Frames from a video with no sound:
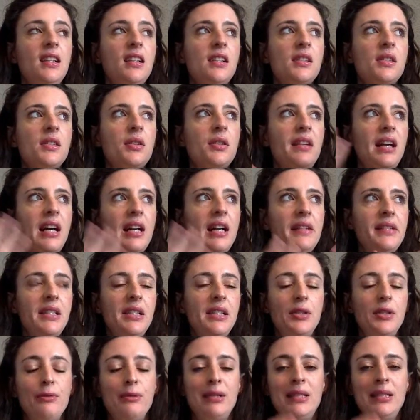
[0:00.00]
So I've had
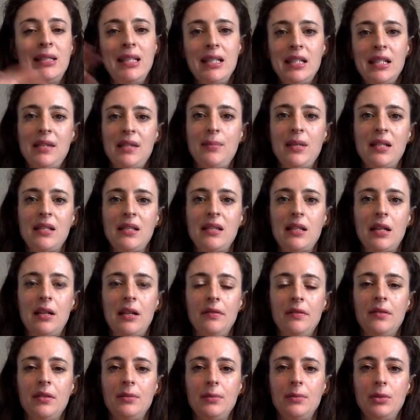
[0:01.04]
to release
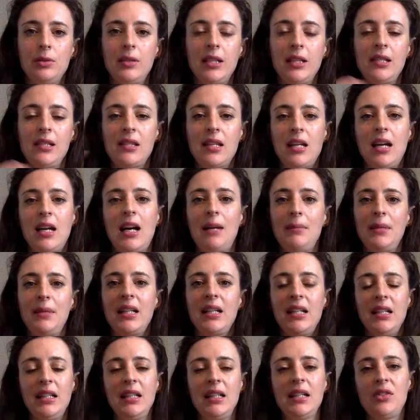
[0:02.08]
myself from all these karmic
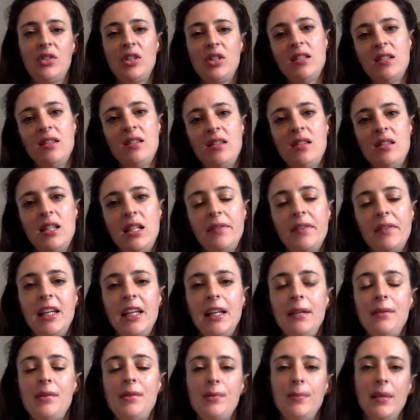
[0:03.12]
connections that have
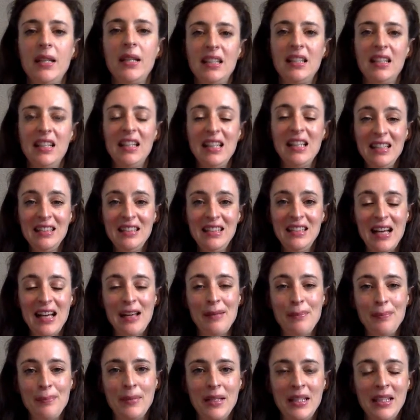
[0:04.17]
kept me in
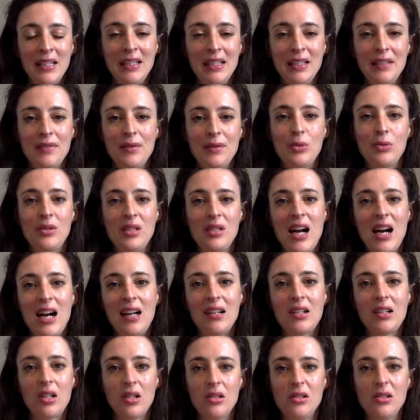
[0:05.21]
that medieval
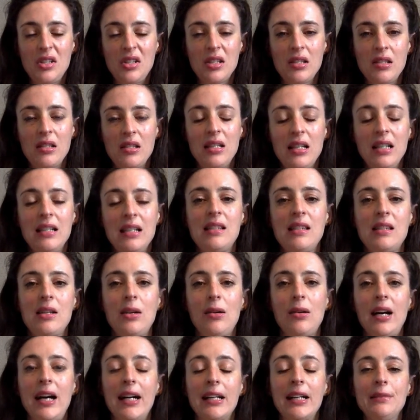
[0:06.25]
dark consciousness so
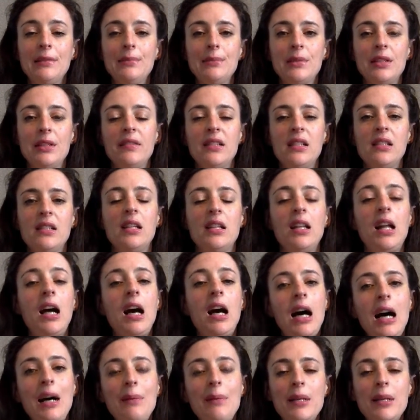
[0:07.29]
I can move into the
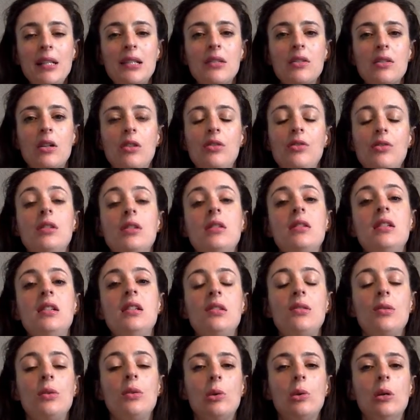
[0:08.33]
heart-based
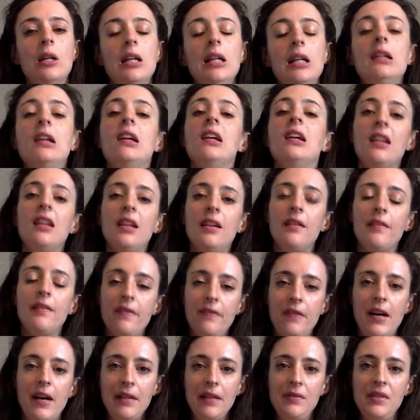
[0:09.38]
consciousness or
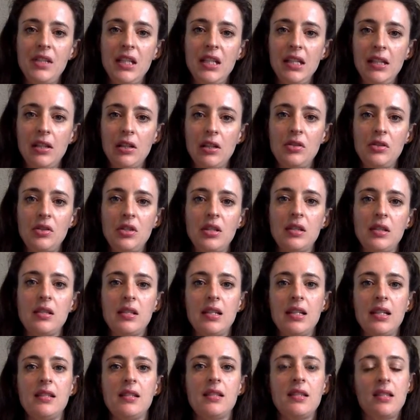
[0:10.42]
5D
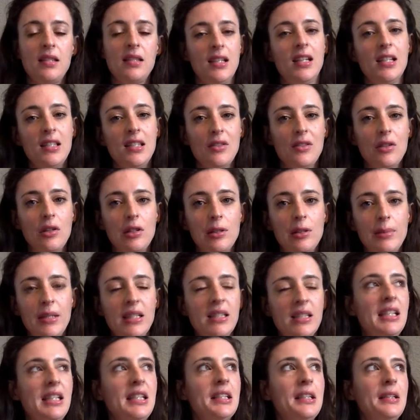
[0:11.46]
consciousness. It's not a
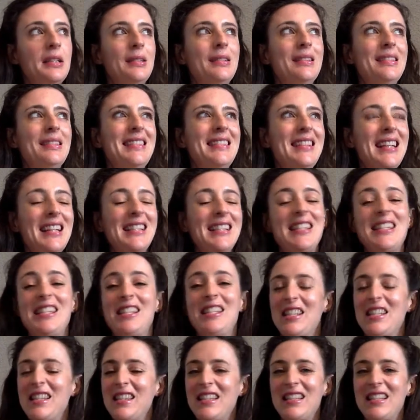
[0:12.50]
big deal. It's
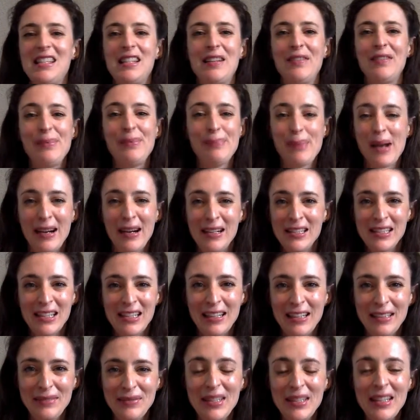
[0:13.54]
just a different
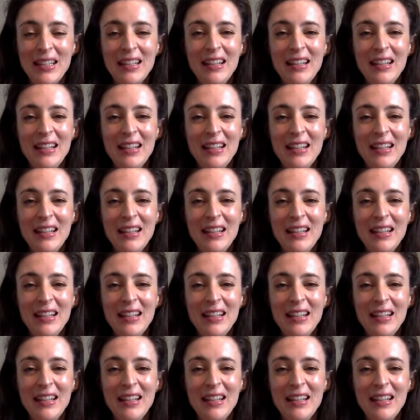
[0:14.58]
paradigm